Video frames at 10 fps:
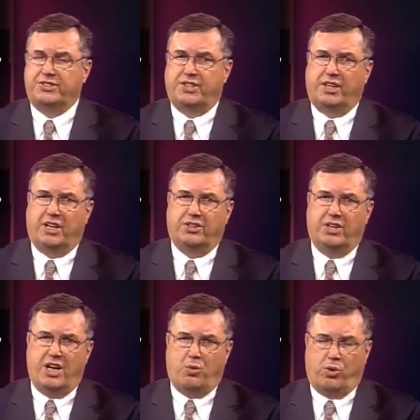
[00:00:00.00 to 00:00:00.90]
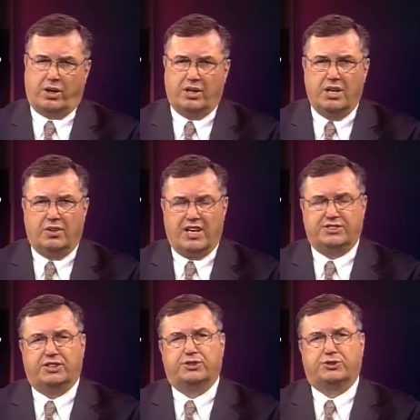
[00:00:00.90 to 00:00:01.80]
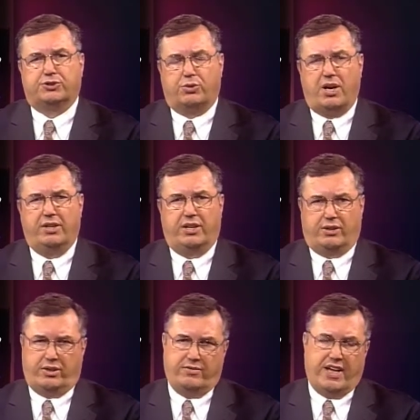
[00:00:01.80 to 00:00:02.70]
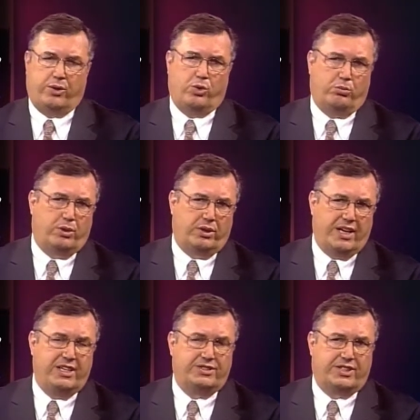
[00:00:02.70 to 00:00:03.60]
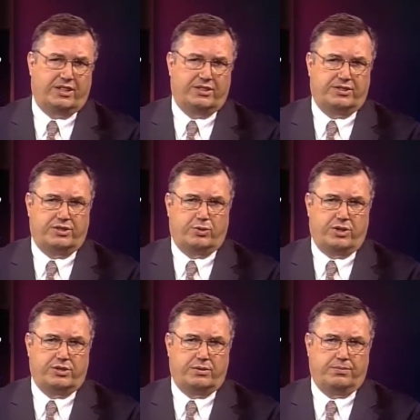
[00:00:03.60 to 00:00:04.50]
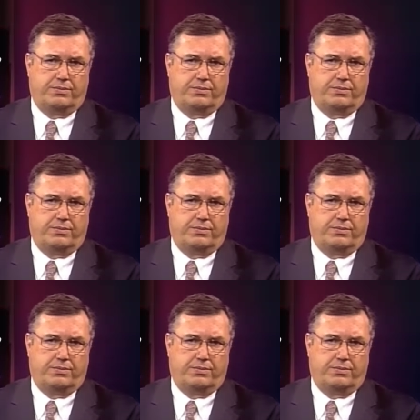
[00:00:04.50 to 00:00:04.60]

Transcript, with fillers: sitting on the network. That's extraordinarily valuable in any selling situation.